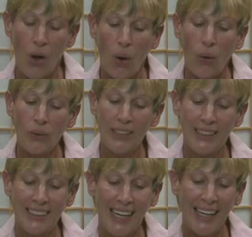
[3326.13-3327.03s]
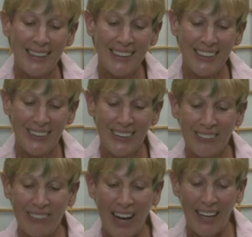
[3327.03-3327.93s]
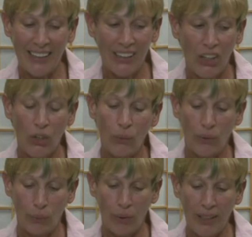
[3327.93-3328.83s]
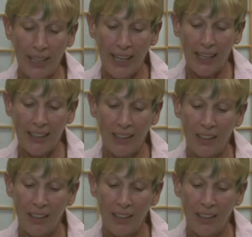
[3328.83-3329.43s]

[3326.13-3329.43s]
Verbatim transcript: Holding tightly to the vine with one hand,